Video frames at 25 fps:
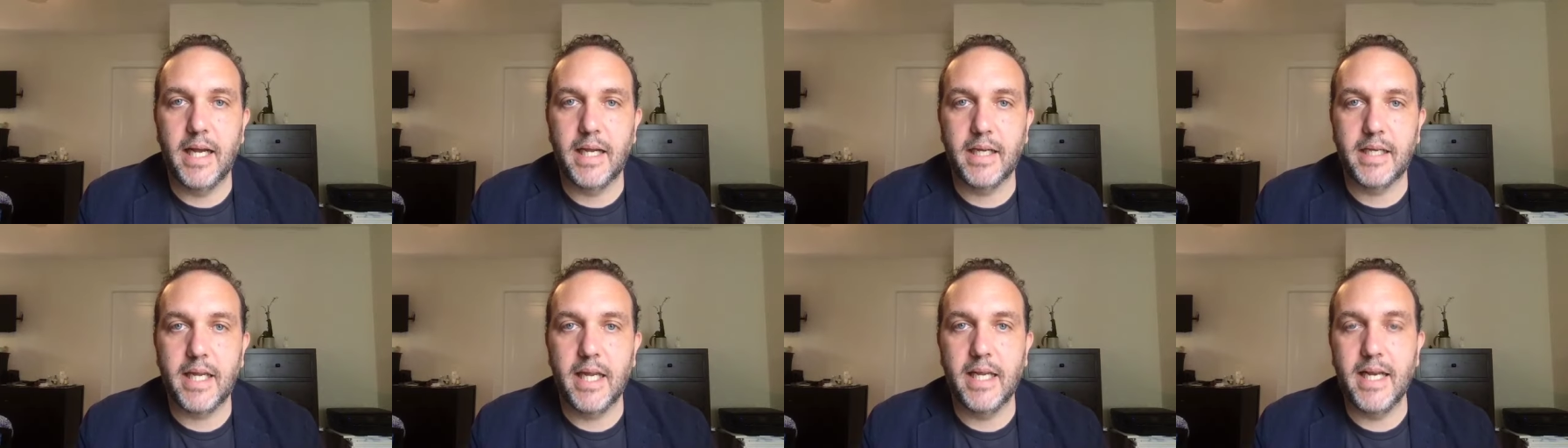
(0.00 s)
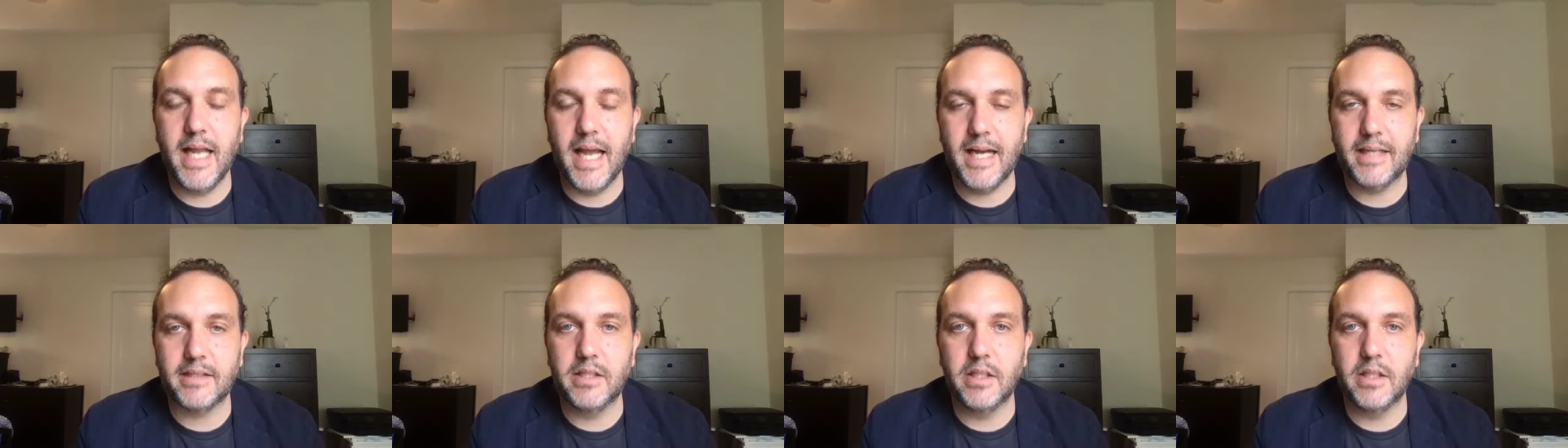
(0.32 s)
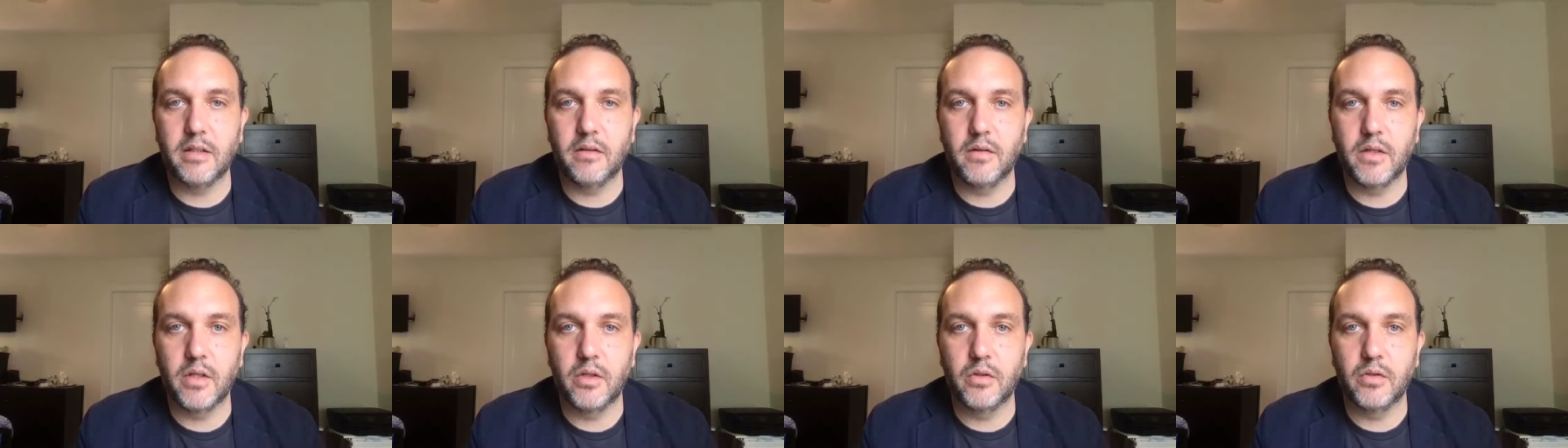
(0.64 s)

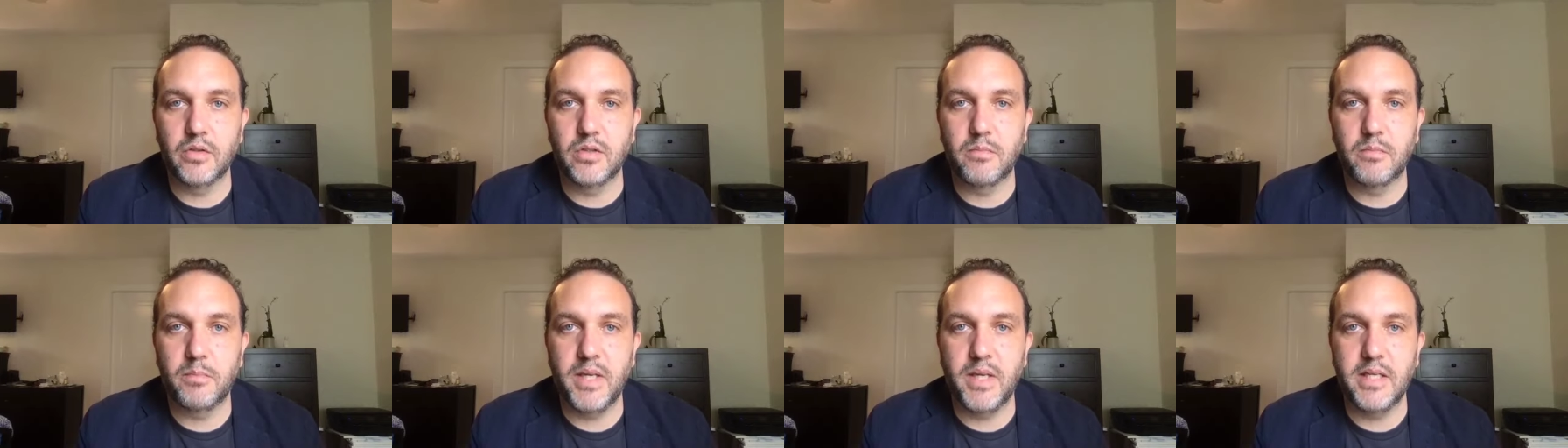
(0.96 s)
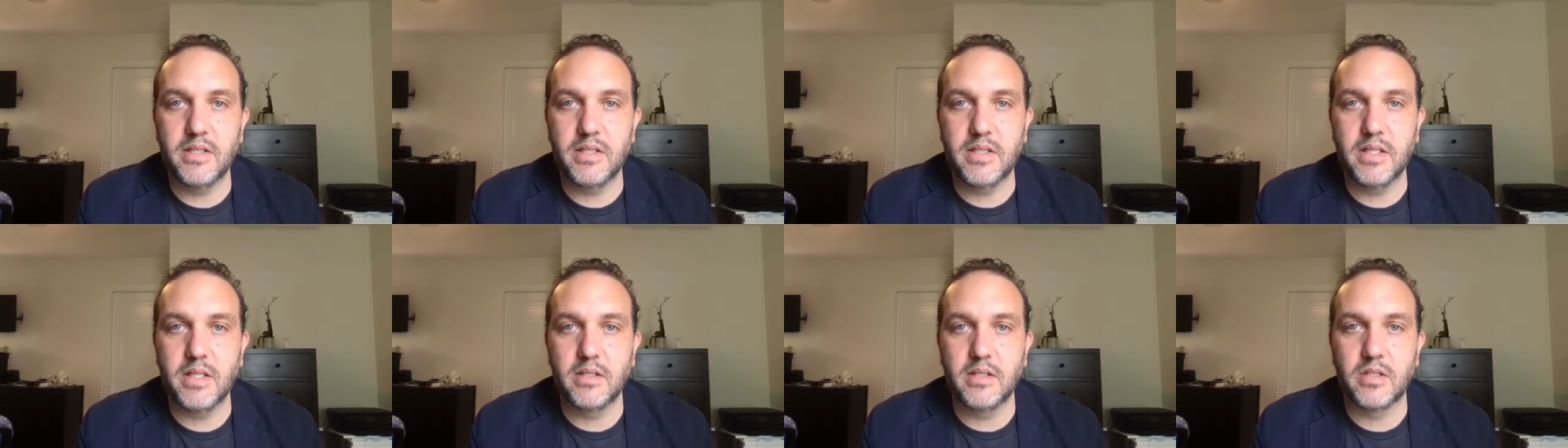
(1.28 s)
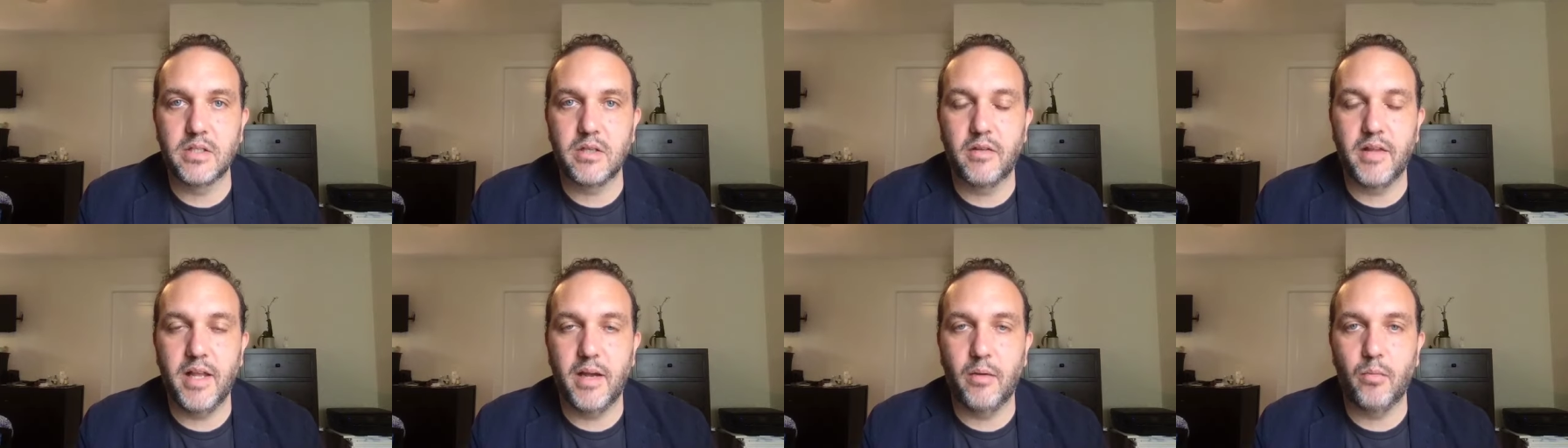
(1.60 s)
connecting those pieces
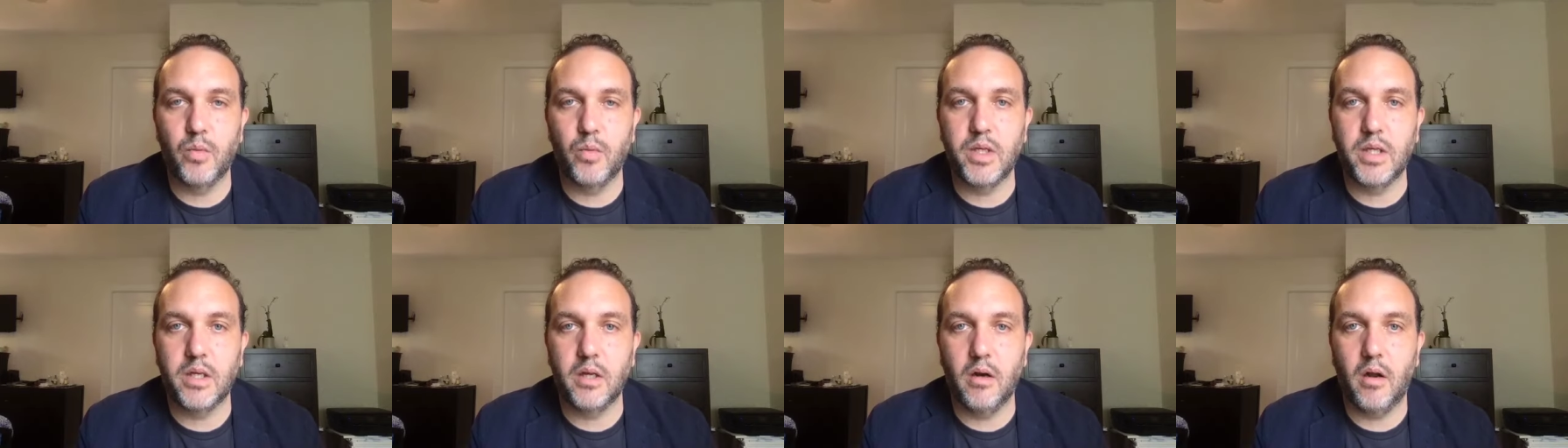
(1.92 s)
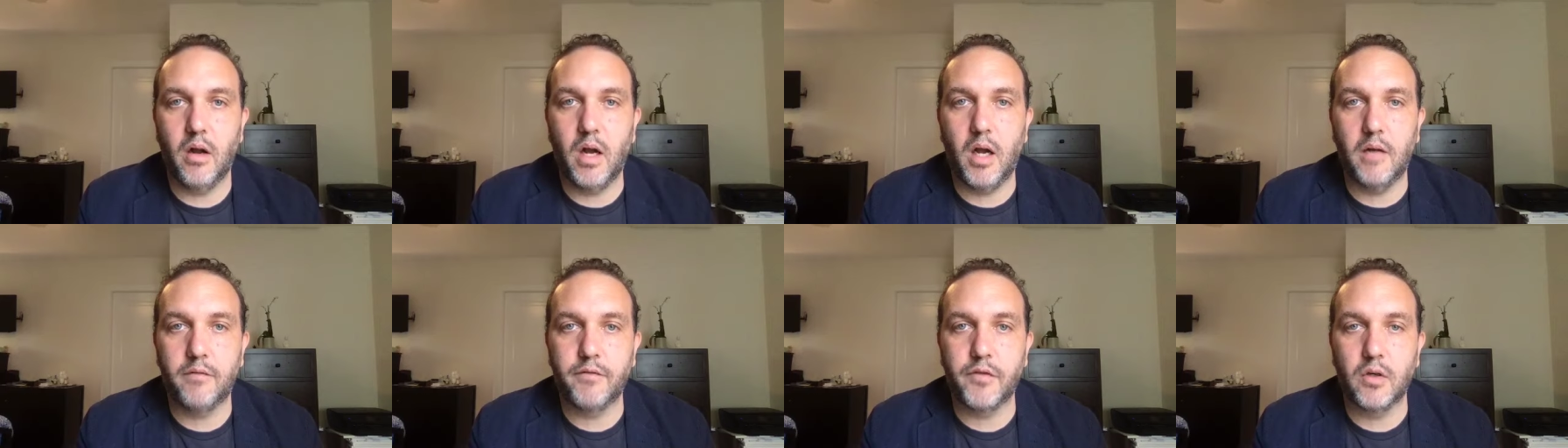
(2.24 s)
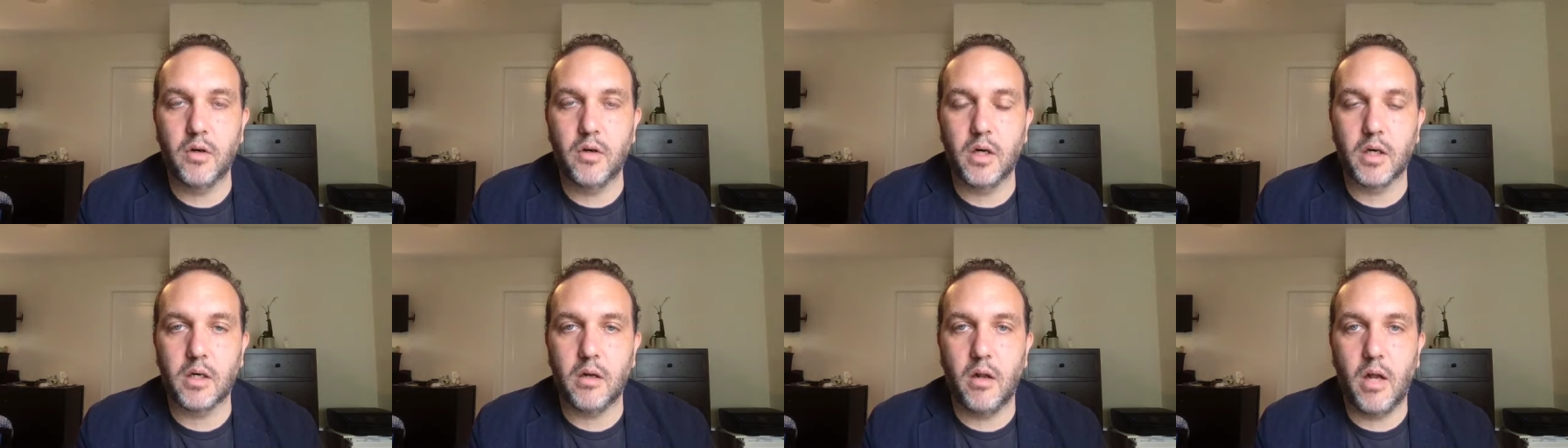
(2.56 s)
so that we can
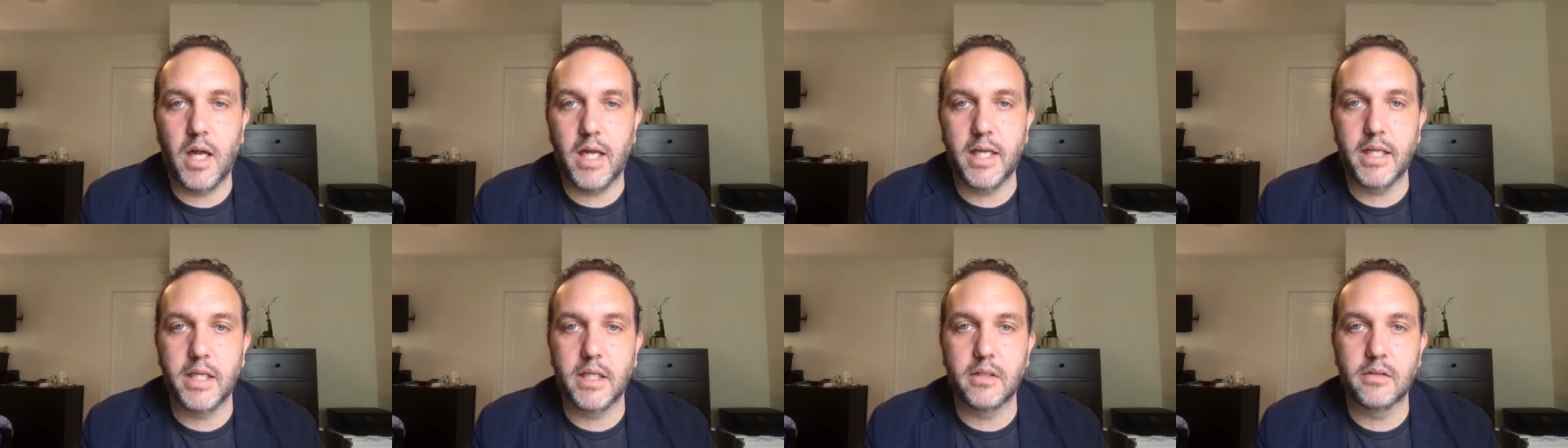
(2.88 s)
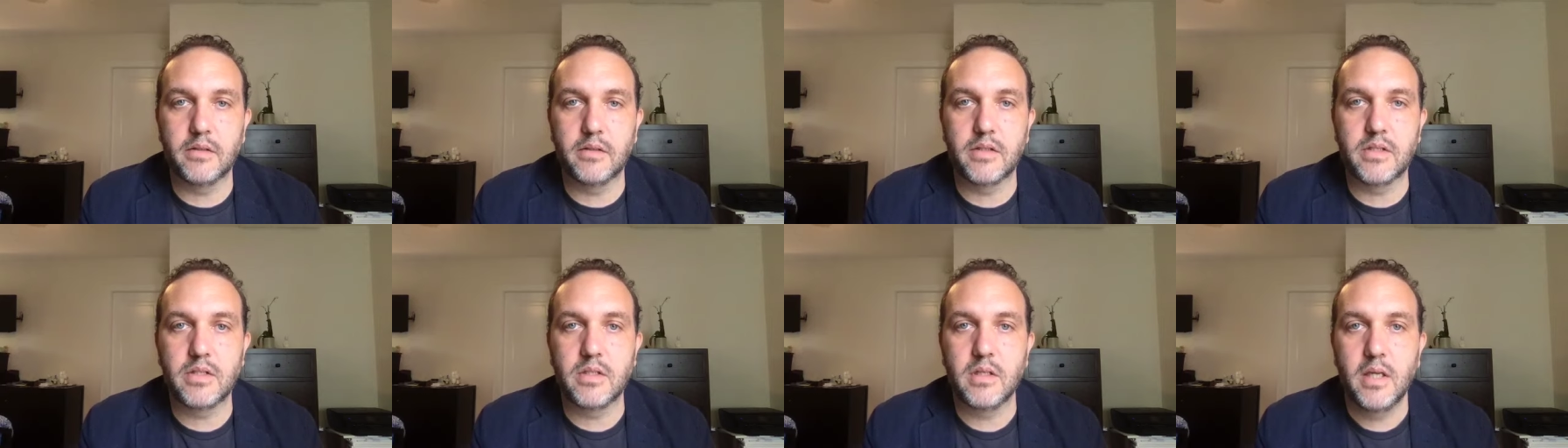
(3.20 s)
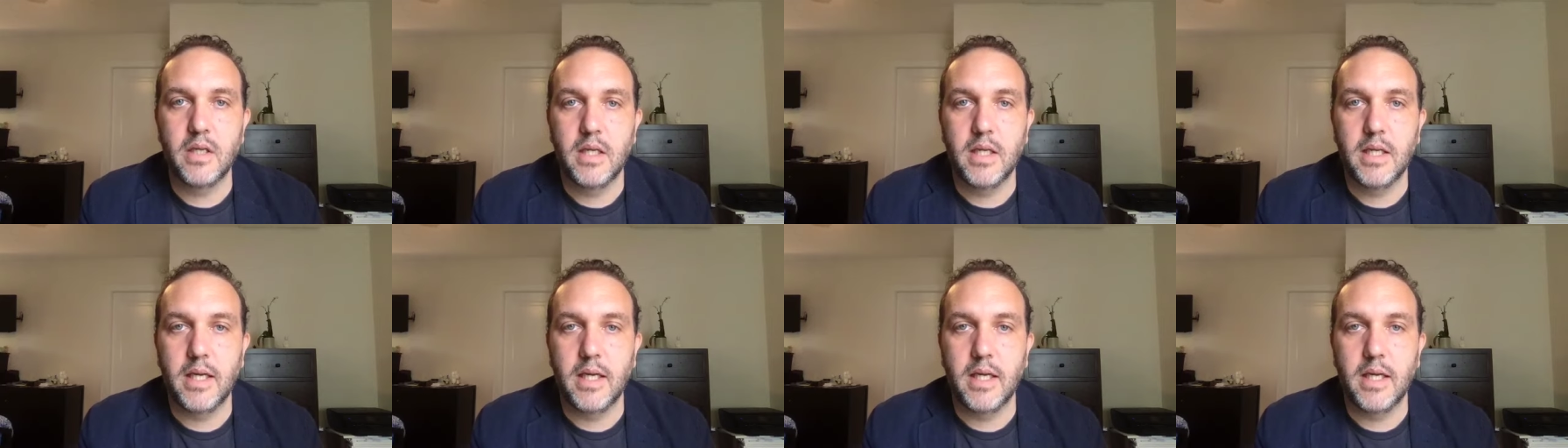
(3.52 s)
offer our clients